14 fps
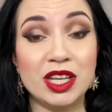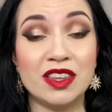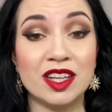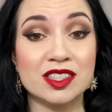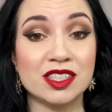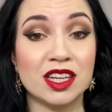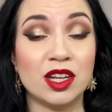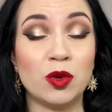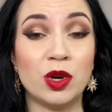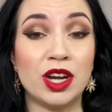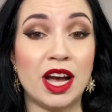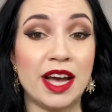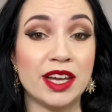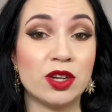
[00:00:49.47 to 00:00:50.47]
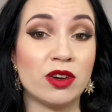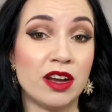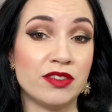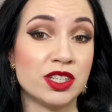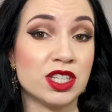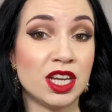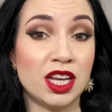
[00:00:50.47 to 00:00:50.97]
That's kind of what I
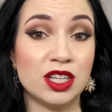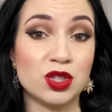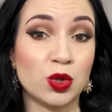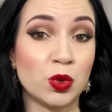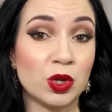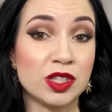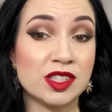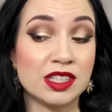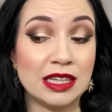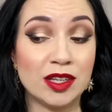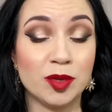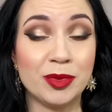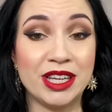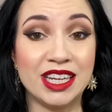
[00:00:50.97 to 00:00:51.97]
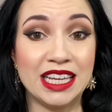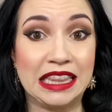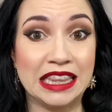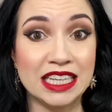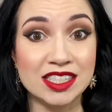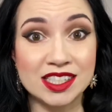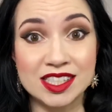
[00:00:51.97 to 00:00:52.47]
gravitate towards a little bit in
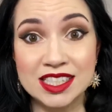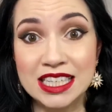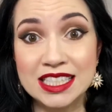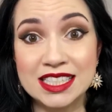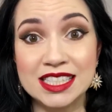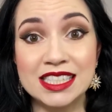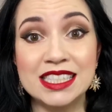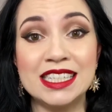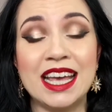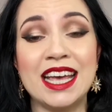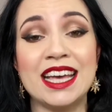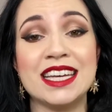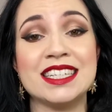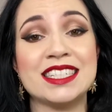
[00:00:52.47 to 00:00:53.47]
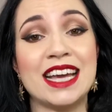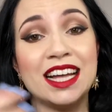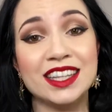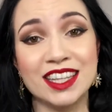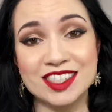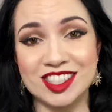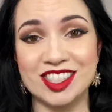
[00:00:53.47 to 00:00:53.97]
this season. And yeah,
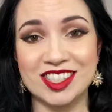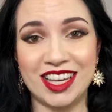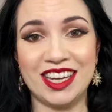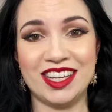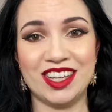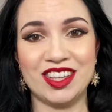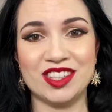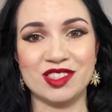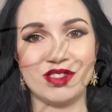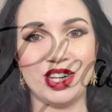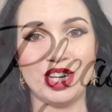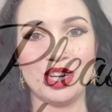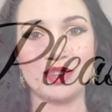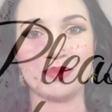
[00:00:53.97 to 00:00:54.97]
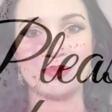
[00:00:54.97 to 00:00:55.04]
let's just get into this video.